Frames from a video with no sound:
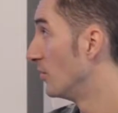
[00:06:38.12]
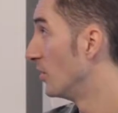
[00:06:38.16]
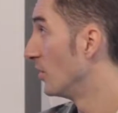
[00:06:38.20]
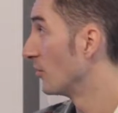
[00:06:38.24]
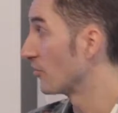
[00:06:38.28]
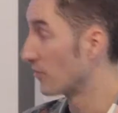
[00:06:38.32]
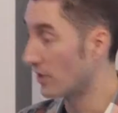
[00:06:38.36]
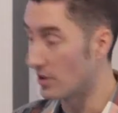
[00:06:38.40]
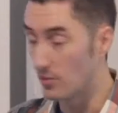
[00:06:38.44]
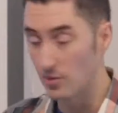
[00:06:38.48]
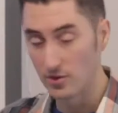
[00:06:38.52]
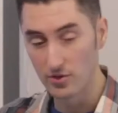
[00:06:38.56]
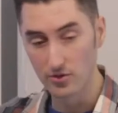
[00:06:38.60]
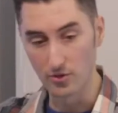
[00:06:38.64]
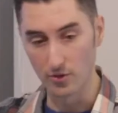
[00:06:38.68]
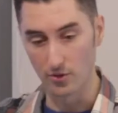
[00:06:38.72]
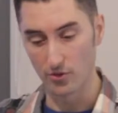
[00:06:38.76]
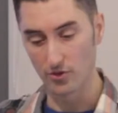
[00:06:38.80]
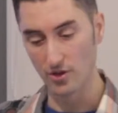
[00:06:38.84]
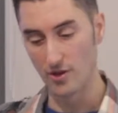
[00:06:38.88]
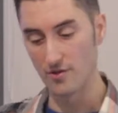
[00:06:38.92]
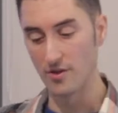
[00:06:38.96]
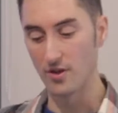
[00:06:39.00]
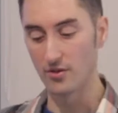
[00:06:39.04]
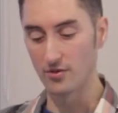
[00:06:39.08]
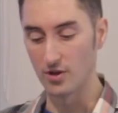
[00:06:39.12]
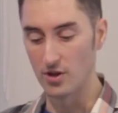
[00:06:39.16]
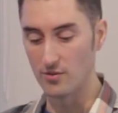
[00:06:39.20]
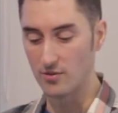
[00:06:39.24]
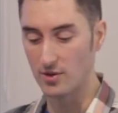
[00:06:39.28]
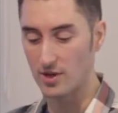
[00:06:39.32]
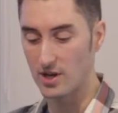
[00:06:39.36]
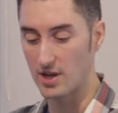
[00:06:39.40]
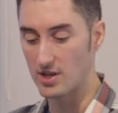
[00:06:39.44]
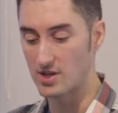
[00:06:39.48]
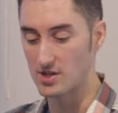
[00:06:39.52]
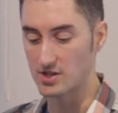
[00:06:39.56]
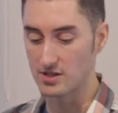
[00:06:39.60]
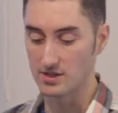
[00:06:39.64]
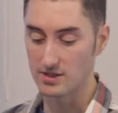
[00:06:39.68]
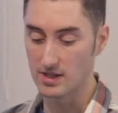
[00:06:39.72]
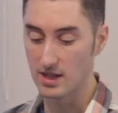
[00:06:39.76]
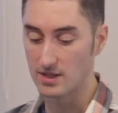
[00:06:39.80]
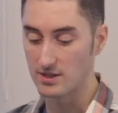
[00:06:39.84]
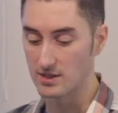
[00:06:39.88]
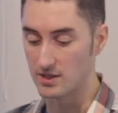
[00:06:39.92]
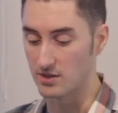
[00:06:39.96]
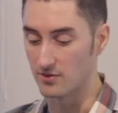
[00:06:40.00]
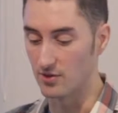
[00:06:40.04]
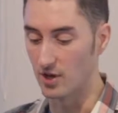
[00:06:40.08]
So they would sort of send those notifications
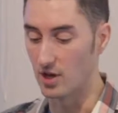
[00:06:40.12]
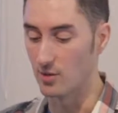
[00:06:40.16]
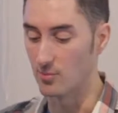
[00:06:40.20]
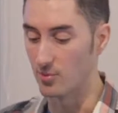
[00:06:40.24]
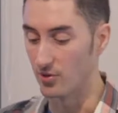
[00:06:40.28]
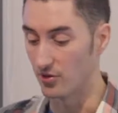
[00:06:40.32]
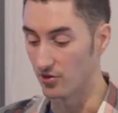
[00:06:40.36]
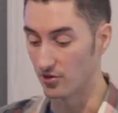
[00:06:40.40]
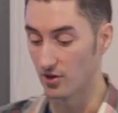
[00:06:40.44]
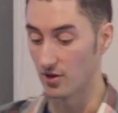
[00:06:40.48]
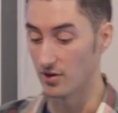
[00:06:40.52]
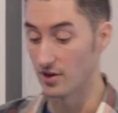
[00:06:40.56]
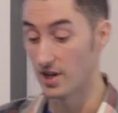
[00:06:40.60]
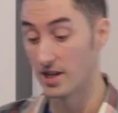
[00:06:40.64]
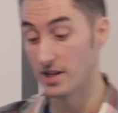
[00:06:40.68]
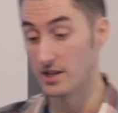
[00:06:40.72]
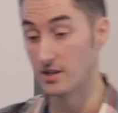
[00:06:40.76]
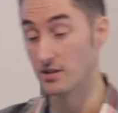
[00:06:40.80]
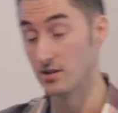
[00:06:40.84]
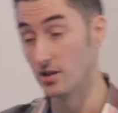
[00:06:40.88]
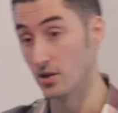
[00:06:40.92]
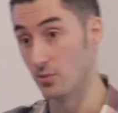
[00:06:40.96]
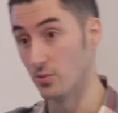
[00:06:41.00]
out to developers, so hey,